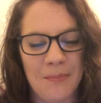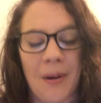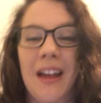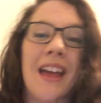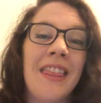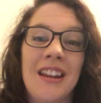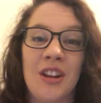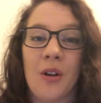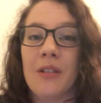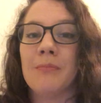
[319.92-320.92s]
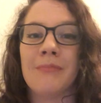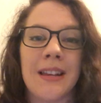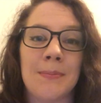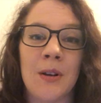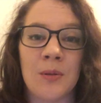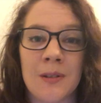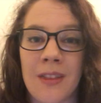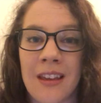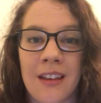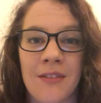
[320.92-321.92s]
But, and then, you know, it makes me also
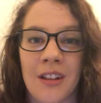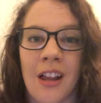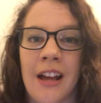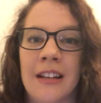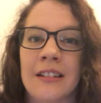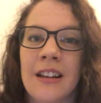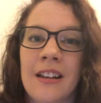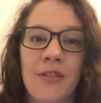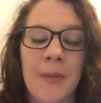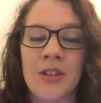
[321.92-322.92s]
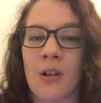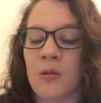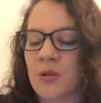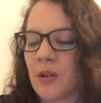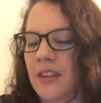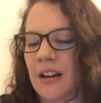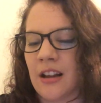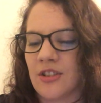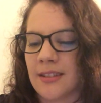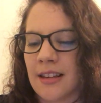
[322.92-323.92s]
think of the line from Age of Ultron that
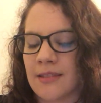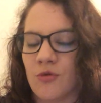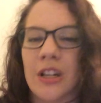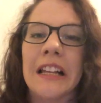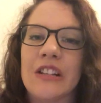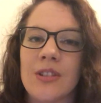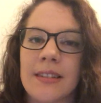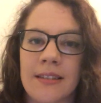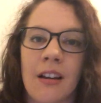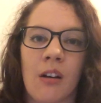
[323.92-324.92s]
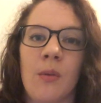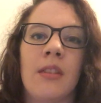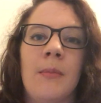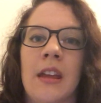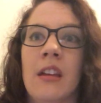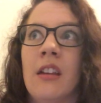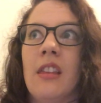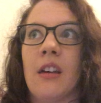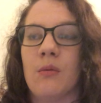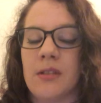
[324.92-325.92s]
has really just stuck with me.
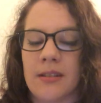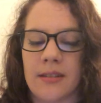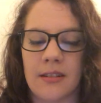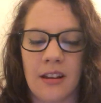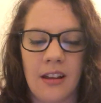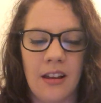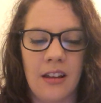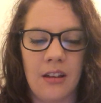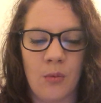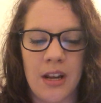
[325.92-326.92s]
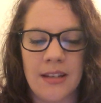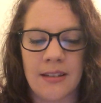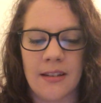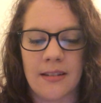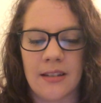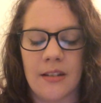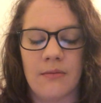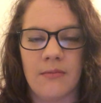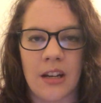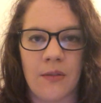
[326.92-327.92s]
That was when he says
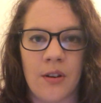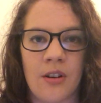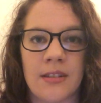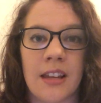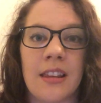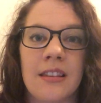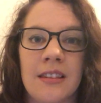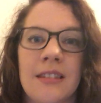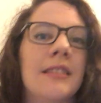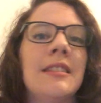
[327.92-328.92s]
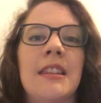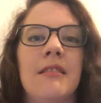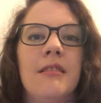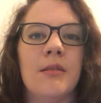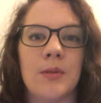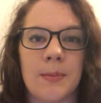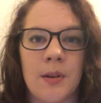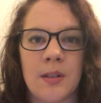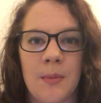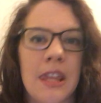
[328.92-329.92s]
to Nick Fury, he's like, it was
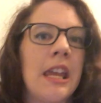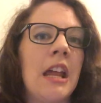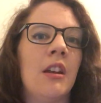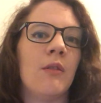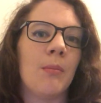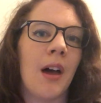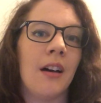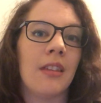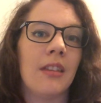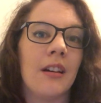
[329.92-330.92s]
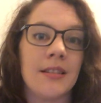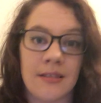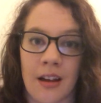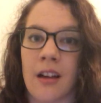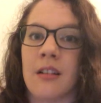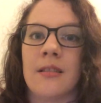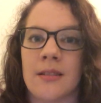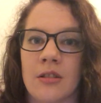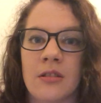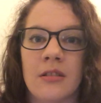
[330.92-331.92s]
supposed to be the end of the path I started
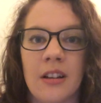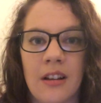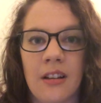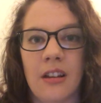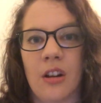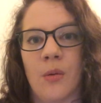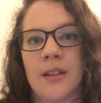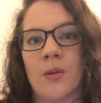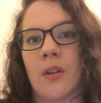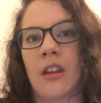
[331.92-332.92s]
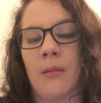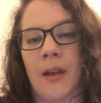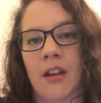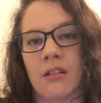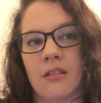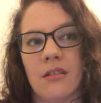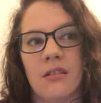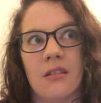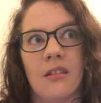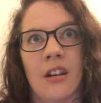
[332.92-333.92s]
us on. You know, when he's talking about
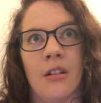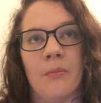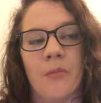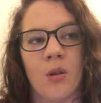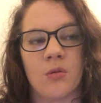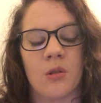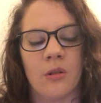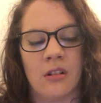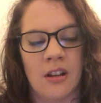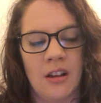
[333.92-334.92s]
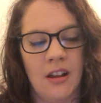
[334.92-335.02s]
Ultron.